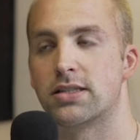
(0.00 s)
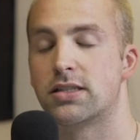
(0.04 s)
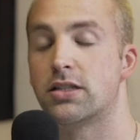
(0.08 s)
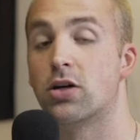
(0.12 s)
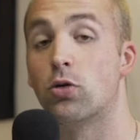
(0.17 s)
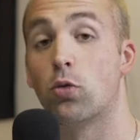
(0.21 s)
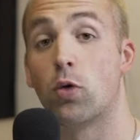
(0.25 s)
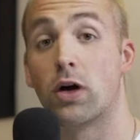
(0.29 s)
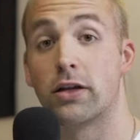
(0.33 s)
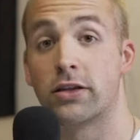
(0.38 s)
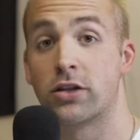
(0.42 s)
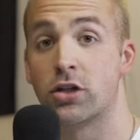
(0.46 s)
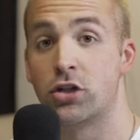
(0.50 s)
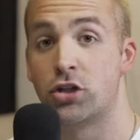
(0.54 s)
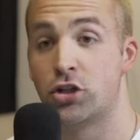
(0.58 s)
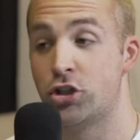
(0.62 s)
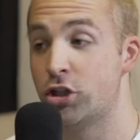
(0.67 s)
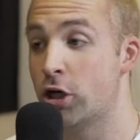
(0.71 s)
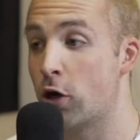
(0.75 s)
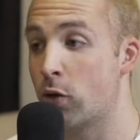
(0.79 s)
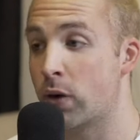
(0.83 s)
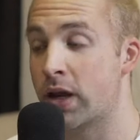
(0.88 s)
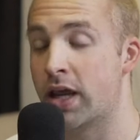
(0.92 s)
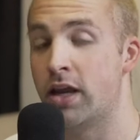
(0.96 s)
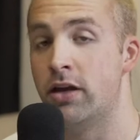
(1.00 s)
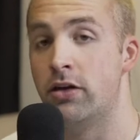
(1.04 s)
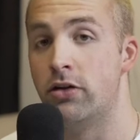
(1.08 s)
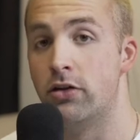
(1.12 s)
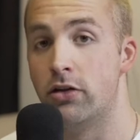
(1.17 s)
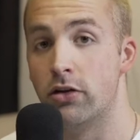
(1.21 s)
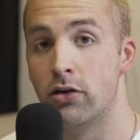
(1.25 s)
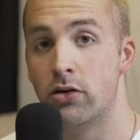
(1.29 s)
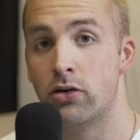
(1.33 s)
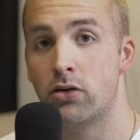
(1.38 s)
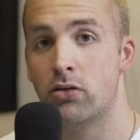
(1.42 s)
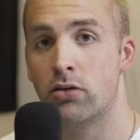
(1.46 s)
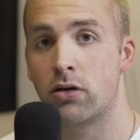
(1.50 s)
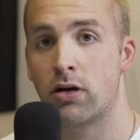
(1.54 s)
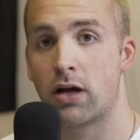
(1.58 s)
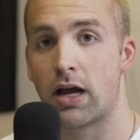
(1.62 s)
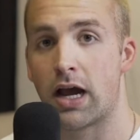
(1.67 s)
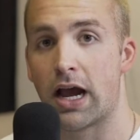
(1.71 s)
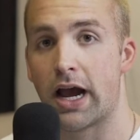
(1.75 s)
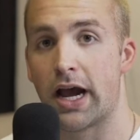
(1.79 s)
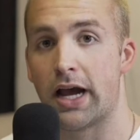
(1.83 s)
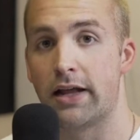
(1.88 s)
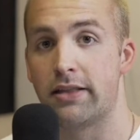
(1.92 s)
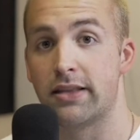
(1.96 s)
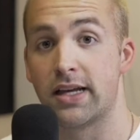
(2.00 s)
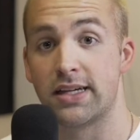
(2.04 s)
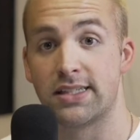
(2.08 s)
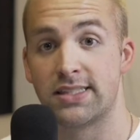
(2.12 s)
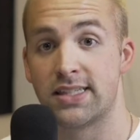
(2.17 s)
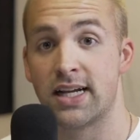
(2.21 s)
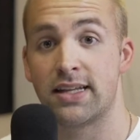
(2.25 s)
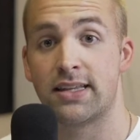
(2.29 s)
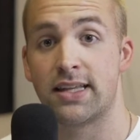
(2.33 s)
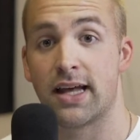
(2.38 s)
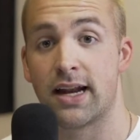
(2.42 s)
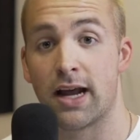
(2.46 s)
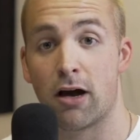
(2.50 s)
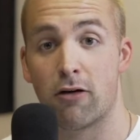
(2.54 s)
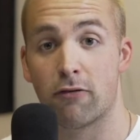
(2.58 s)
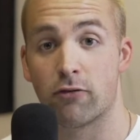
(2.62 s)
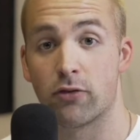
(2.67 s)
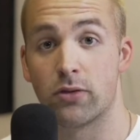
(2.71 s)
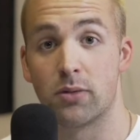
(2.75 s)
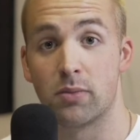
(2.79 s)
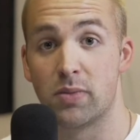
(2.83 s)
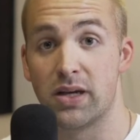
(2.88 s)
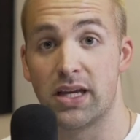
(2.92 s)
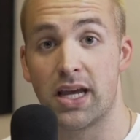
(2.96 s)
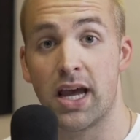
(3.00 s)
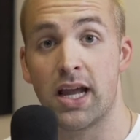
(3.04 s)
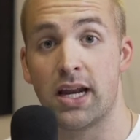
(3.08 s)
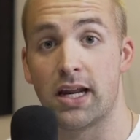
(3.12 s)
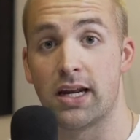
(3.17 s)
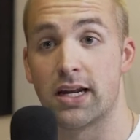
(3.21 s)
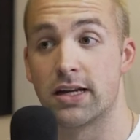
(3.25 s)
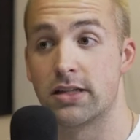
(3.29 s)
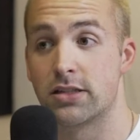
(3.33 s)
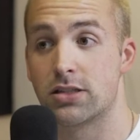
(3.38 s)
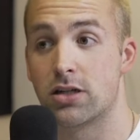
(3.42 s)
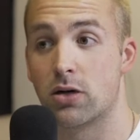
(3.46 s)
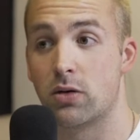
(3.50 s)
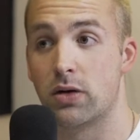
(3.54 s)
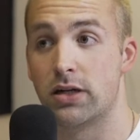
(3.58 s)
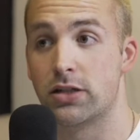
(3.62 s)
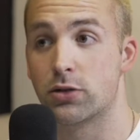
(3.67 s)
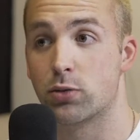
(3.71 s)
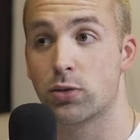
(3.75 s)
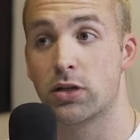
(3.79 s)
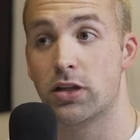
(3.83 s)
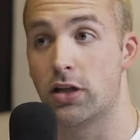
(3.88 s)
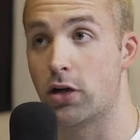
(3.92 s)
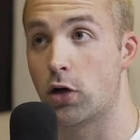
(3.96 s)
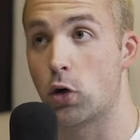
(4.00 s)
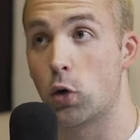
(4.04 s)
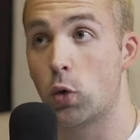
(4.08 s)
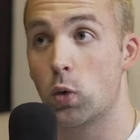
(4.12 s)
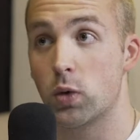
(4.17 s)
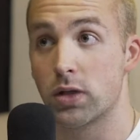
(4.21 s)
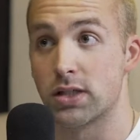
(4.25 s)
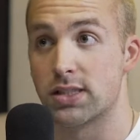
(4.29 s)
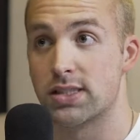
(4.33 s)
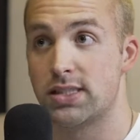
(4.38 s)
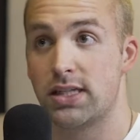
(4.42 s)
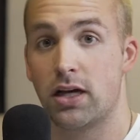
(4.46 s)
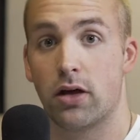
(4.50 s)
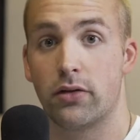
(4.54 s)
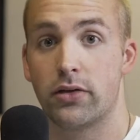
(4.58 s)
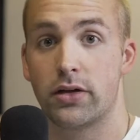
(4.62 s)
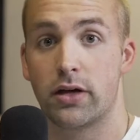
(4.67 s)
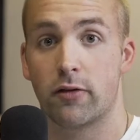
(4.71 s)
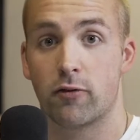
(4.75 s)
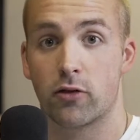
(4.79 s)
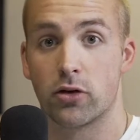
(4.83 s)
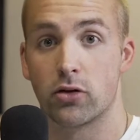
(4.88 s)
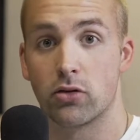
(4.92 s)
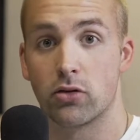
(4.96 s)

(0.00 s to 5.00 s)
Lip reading: to what this show can do, and they set that out from the beginning, and so it's really cool to see all the different